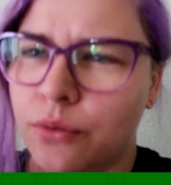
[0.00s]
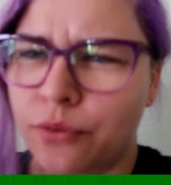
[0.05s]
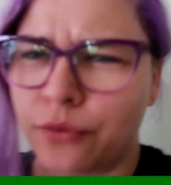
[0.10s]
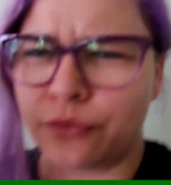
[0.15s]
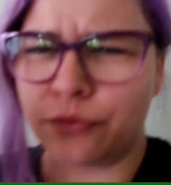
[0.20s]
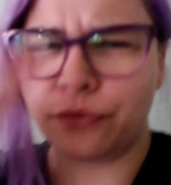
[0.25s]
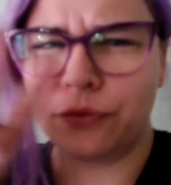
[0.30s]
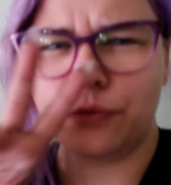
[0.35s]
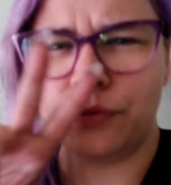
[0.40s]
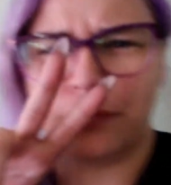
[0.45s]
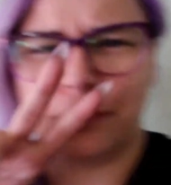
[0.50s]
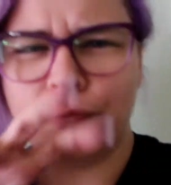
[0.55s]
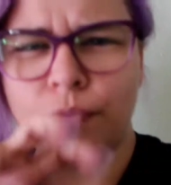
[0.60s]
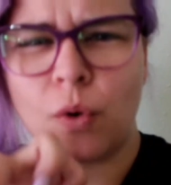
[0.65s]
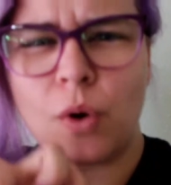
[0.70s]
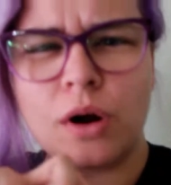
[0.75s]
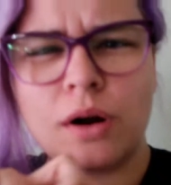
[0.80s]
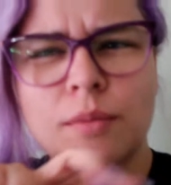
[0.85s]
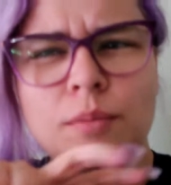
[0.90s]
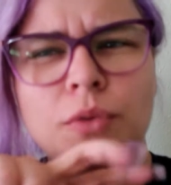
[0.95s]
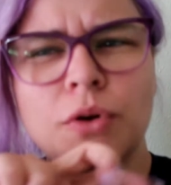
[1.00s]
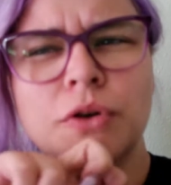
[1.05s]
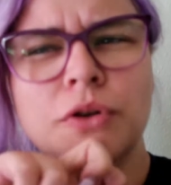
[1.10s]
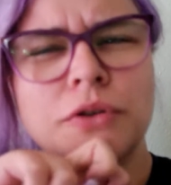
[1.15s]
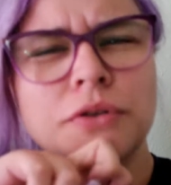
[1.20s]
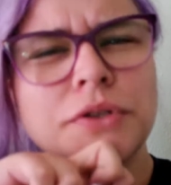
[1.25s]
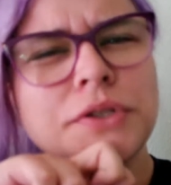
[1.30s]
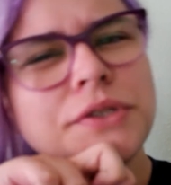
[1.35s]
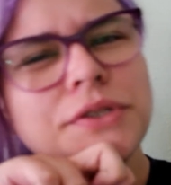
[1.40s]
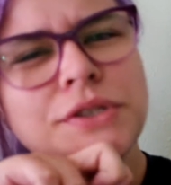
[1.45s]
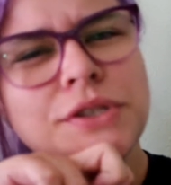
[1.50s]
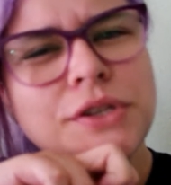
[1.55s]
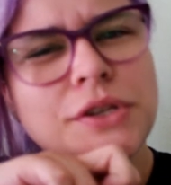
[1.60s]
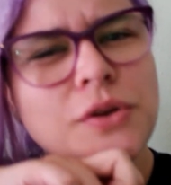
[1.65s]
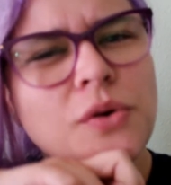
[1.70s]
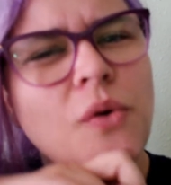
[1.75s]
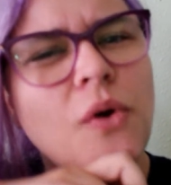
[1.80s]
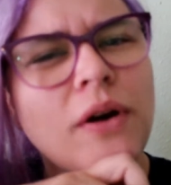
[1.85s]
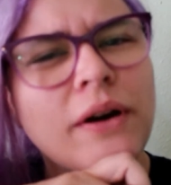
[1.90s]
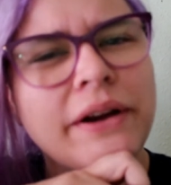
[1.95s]
formal
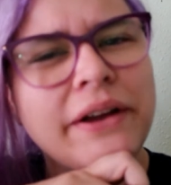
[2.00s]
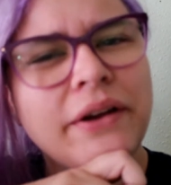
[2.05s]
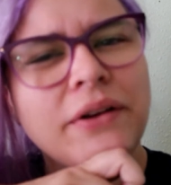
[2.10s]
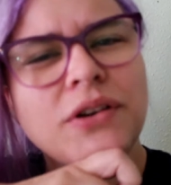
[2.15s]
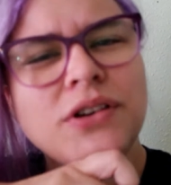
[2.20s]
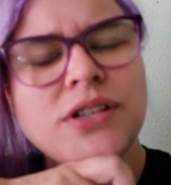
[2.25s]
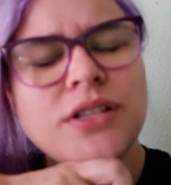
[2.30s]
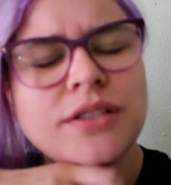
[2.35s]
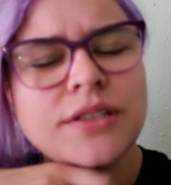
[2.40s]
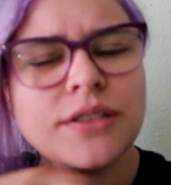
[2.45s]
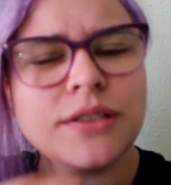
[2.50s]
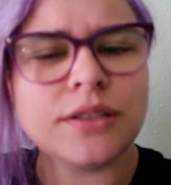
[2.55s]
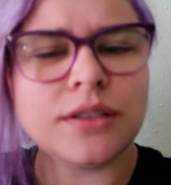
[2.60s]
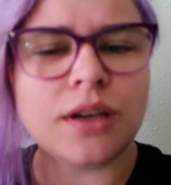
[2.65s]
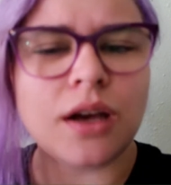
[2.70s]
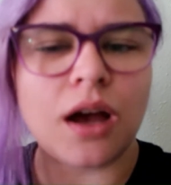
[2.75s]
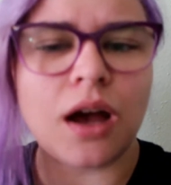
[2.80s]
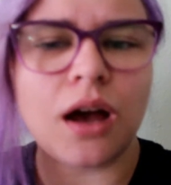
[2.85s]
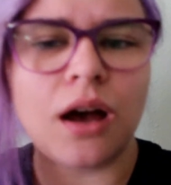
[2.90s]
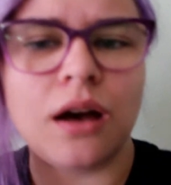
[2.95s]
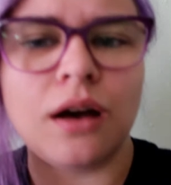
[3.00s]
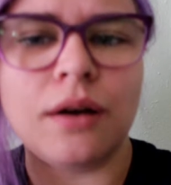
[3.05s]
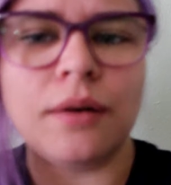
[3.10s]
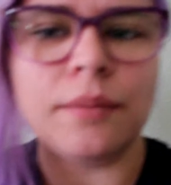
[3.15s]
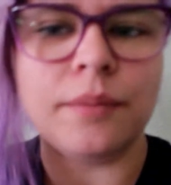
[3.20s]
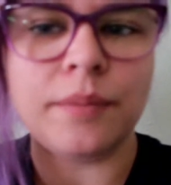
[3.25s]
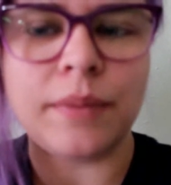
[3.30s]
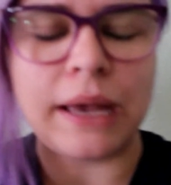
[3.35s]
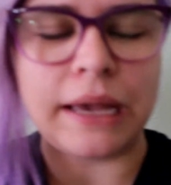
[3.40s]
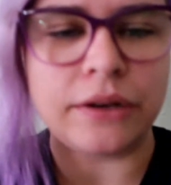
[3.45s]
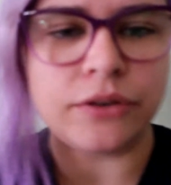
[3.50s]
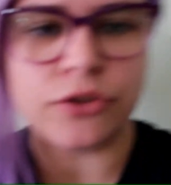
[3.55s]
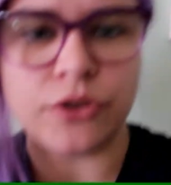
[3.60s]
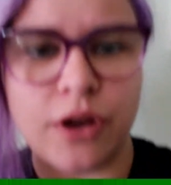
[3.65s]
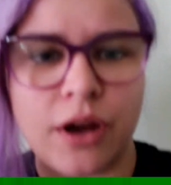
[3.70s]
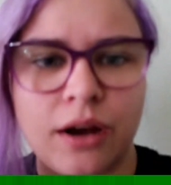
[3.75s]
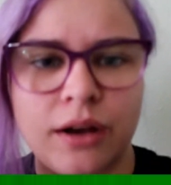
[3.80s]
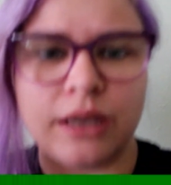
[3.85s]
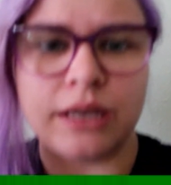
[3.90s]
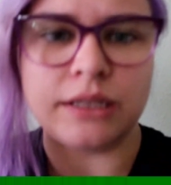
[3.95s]
tutorials,
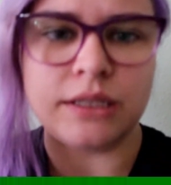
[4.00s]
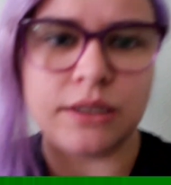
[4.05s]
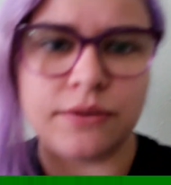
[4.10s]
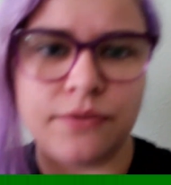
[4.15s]
Patreon gets